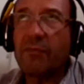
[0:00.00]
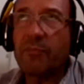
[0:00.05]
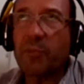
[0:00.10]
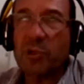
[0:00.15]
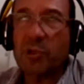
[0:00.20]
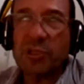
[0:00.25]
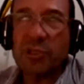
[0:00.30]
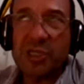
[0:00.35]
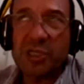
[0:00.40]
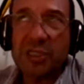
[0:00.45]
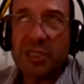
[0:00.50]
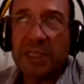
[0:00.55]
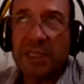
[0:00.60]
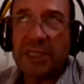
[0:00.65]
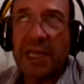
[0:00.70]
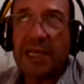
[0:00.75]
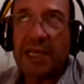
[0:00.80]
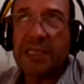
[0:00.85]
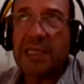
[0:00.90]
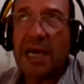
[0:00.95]
processing the
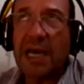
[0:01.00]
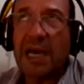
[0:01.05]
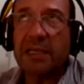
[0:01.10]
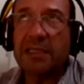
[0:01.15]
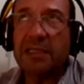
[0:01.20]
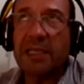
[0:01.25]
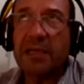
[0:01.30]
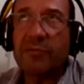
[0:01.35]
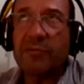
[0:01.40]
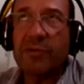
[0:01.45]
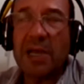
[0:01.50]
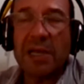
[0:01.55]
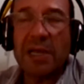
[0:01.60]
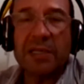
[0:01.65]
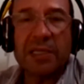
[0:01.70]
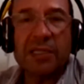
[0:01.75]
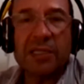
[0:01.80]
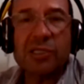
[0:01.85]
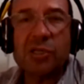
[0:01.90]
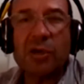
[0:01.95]
data, the real
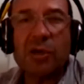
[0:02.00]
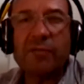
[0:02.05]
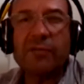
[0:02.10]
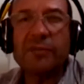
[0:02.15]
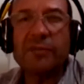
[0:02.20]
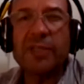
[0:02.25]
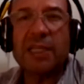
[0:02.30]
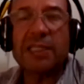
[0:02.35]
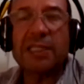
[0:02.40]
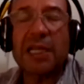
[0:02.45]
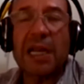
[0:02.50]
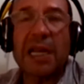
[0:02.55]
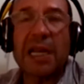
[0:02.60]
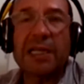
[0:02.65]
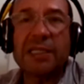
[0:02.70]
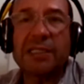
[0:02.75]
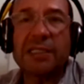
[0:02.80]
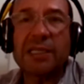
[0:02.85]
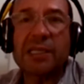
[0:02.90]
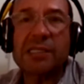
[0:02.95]
needs of data
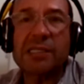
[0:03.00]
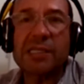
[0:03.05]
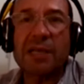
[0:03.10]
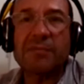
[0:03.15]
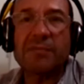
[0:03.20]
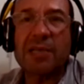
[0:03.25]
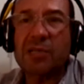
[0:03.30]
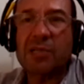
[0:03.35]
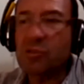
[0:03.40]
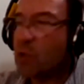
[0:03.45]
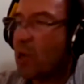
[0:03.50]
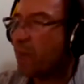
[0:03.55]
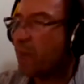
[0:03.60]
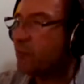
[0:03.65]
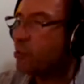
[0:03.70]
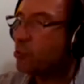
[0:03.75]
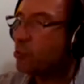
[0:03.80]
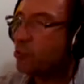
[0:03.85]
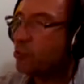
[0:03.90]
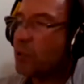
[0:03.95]
analytics. Sometimes you have
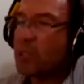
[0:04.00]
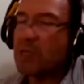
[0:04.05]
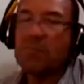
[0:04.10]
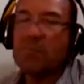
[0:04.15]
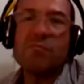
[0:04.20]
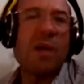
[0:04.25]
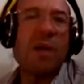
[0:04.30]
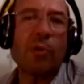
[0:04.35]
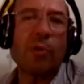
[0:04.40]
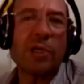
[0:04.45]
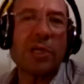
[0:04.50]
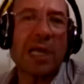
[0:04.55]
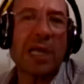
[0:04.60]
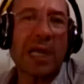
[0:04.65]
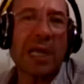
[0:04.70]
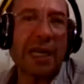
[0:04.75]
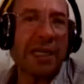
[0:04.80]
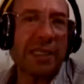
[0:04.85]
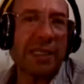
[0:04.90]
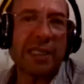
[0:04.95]
to do in-memory
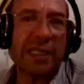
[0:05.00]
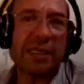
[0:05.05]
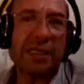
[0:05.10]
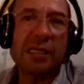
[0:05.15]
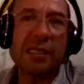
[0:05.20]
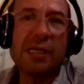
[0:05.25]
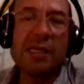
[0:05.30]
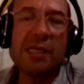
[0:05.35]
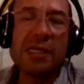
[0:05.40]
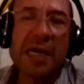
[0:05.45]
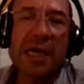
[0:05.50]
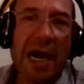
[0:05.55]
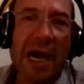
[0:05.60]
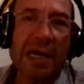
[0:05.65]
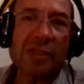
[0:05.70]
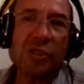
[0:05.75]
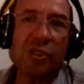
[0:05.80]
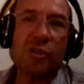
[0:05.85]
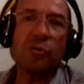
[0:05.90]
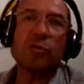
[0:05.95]
analytics,
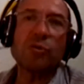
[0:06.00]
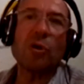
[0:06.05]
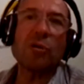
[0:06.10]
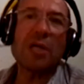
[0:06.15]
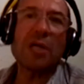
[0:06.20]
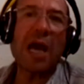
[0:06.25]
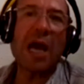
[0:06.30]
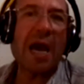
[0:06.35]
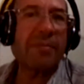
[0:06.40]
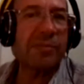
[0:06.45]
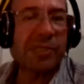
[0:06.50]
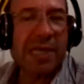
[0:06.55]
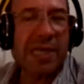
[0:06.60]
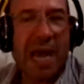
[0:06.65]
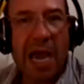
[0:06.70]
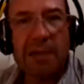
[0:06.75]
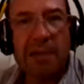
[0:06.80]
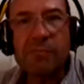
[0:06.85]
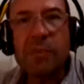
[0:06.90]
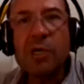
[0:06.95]
and you don't have
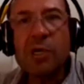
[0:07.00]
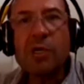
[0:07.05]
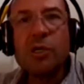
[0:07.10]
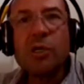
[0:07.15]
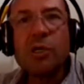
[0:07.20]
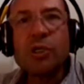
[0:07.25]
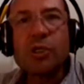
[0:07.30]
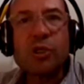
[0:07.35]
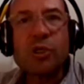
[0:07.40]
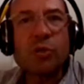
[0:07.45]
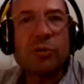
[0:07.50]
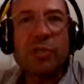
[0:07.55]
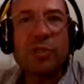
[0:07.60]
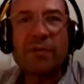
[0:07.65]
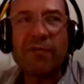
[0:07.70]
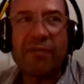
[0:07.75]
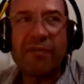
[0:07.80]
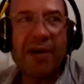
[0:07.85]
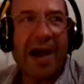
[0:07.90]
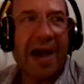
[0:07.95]
time to
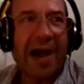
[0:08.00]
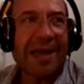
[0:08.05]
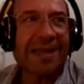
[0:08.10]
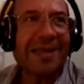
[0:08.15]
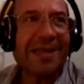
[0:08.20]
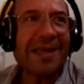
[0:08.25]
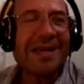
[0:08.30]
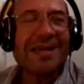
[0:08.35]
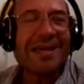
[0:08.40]
define